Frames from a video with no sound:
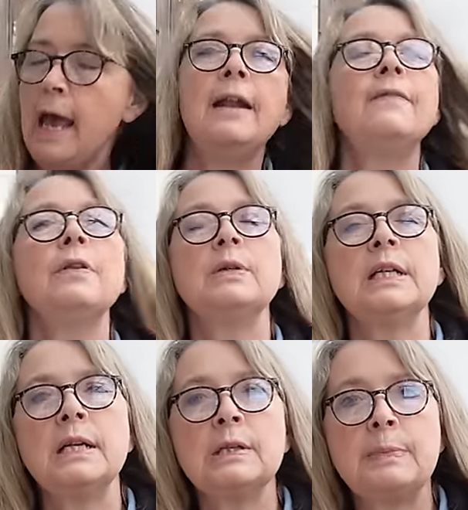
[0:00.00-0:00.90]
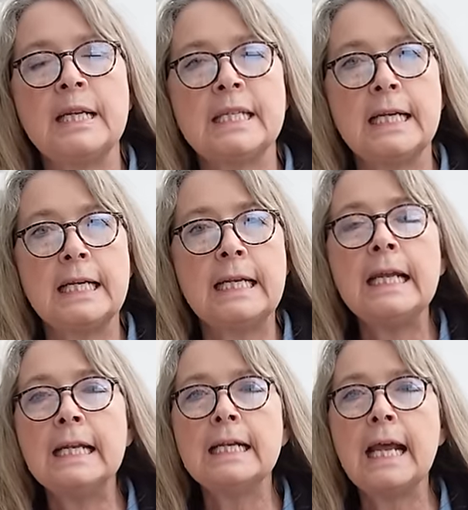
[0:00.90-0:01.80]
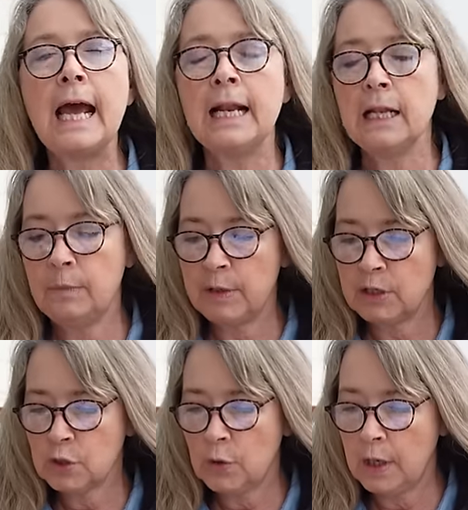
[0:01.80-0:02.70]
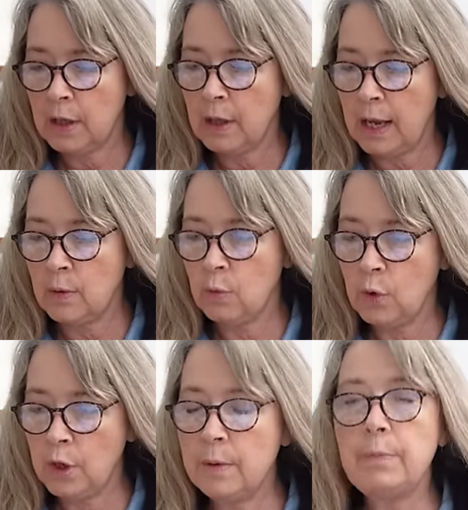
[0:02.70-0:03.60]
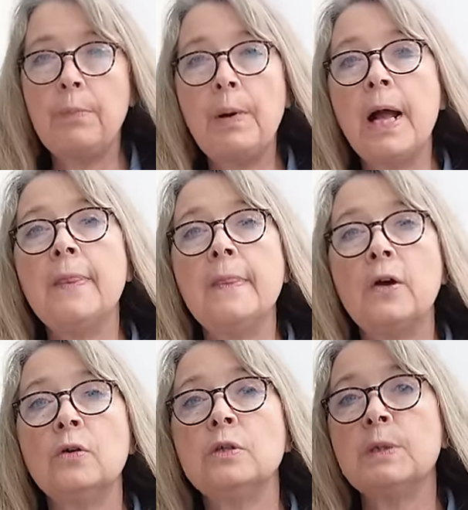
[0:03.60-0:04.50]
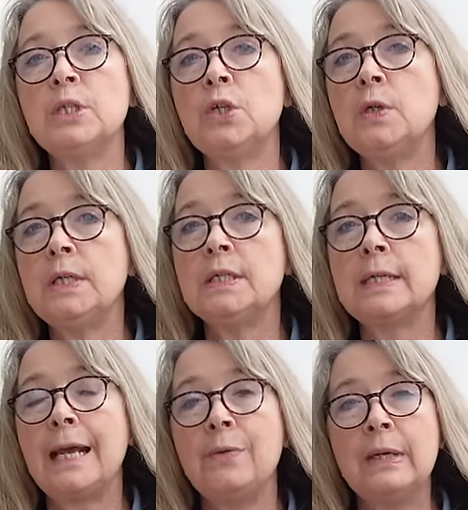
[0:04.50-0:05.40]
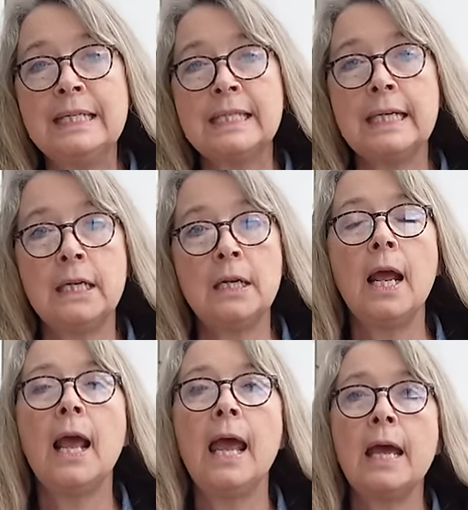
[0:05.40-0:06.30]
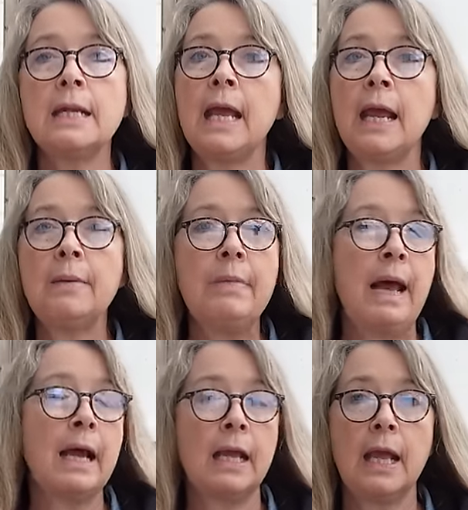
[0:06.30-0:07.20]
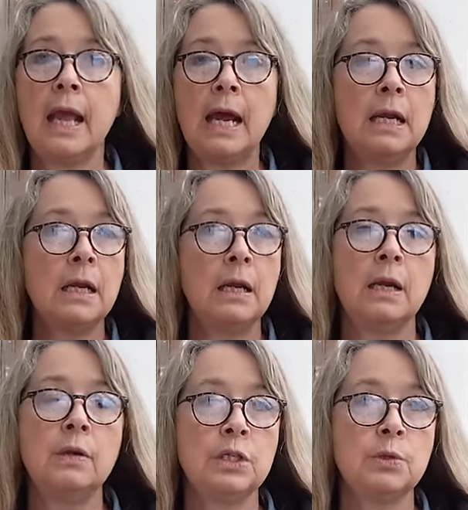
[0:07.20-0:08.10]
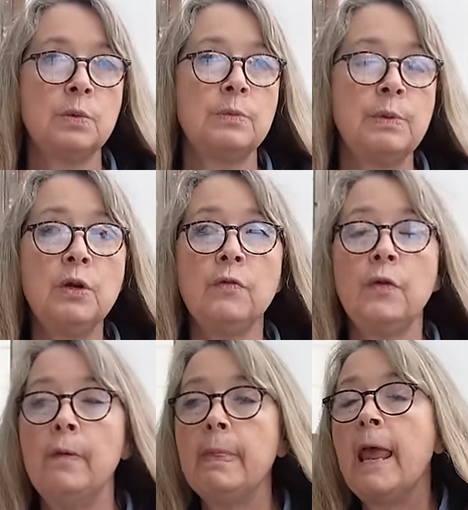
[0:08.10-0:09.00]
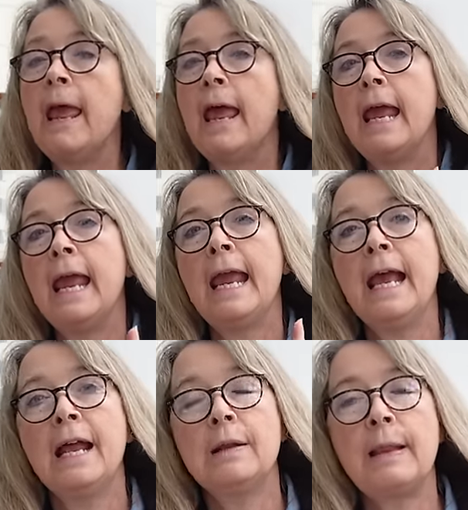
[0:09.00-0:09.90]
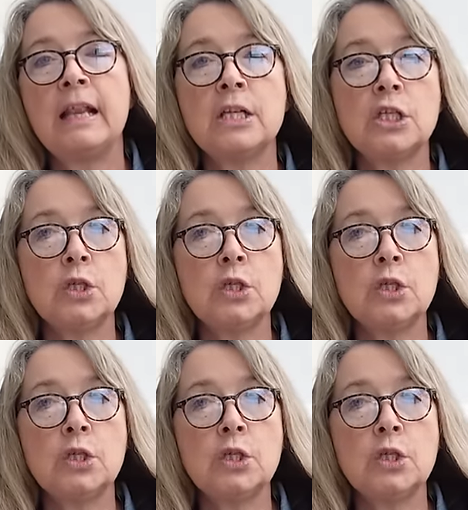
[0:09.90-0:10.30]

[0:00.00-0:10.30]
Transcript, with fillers: And if there was any space I needed to add a little bit of soil, I would. But those petunias had reseeded and came back, and it just was beautiful. And they,